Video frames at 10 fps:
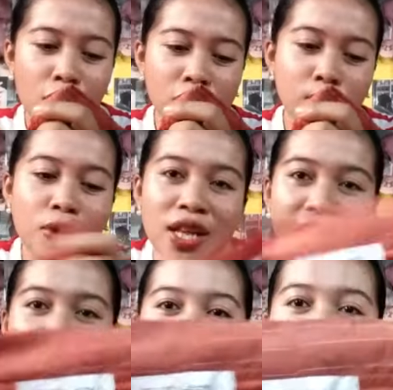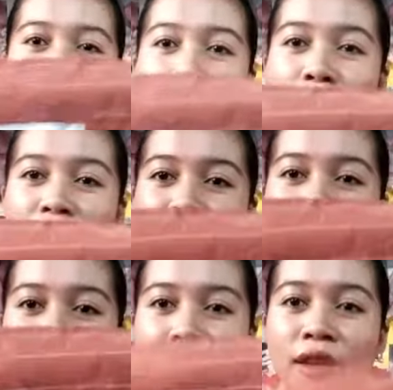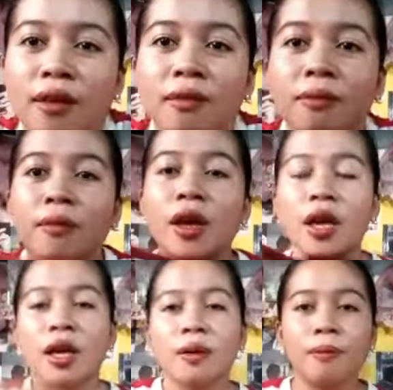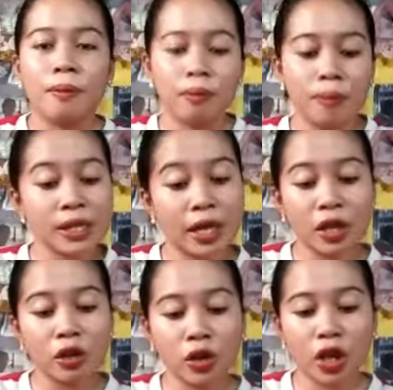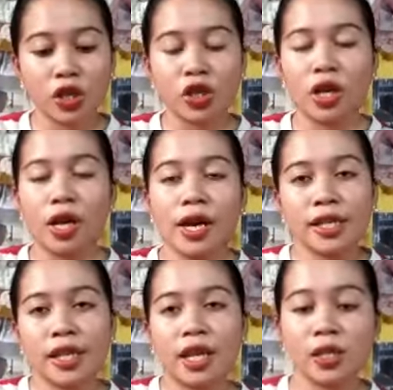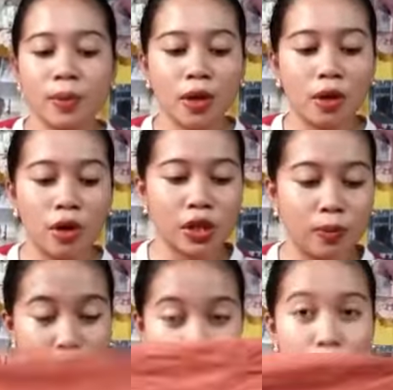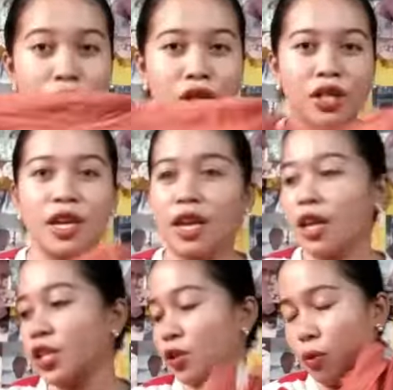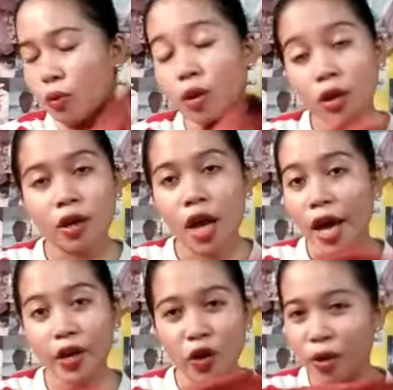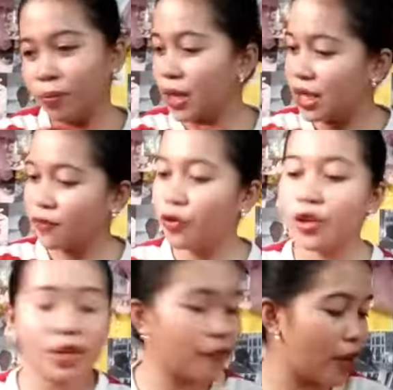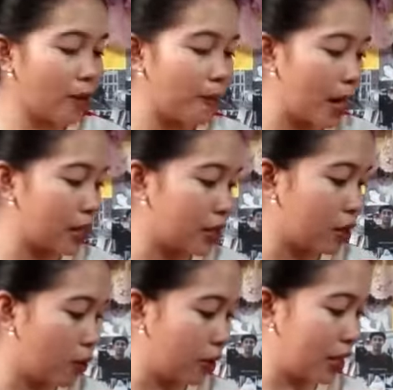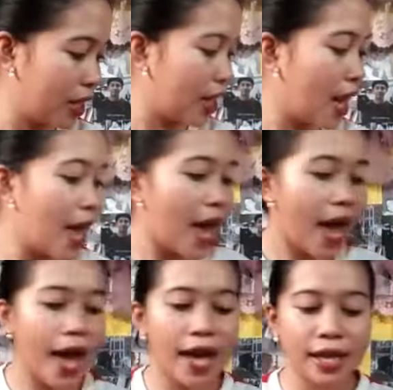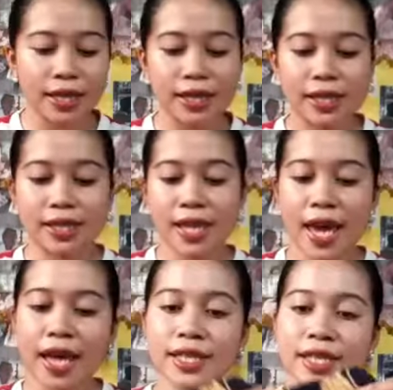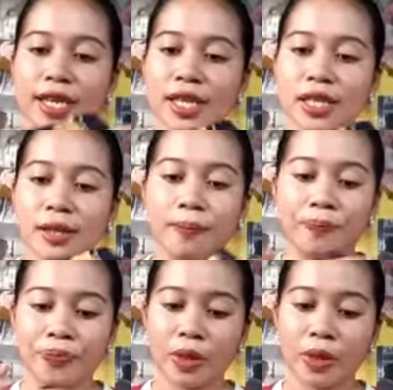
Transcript: Cosmo Lady yung brand niya. Basta nindot kayo siya, guys. It is because bugnawon siya tela. So, I grab this for 35 pesos only. And next is